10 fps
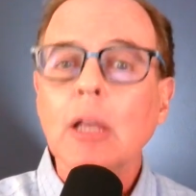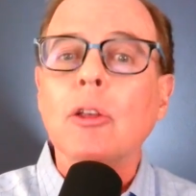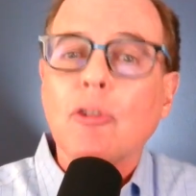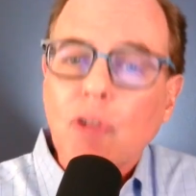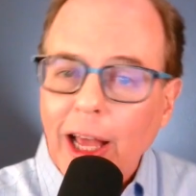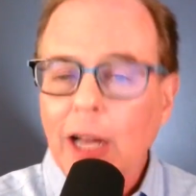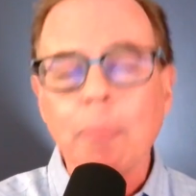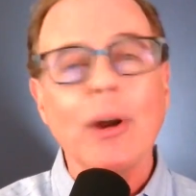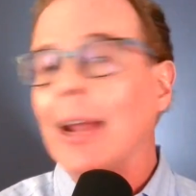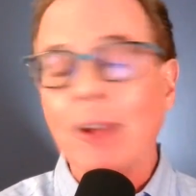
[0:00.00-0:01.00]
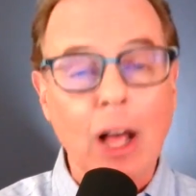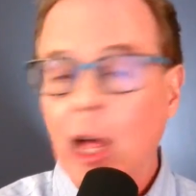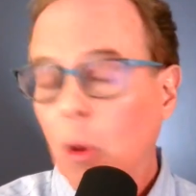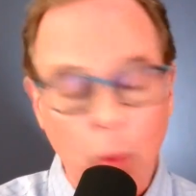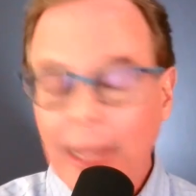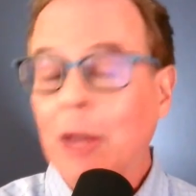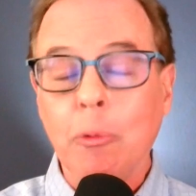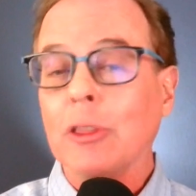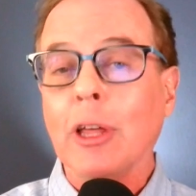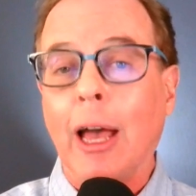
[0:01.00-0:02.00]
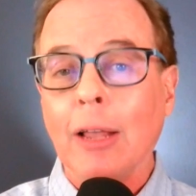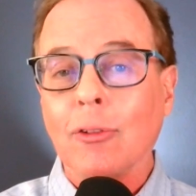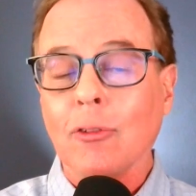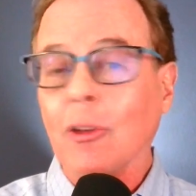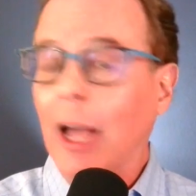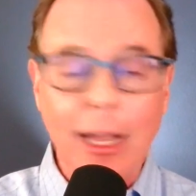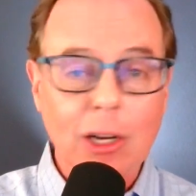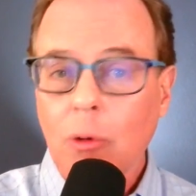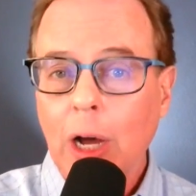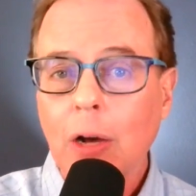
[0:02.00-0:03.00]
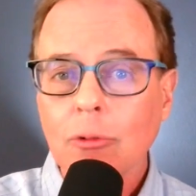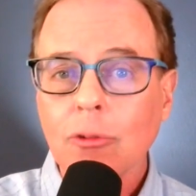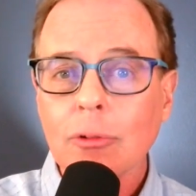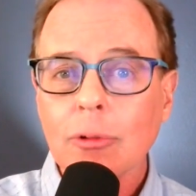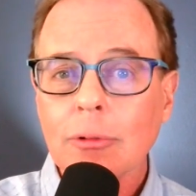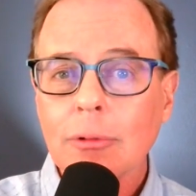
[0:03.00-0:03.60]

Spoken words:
Celebrate all week with us, unquote.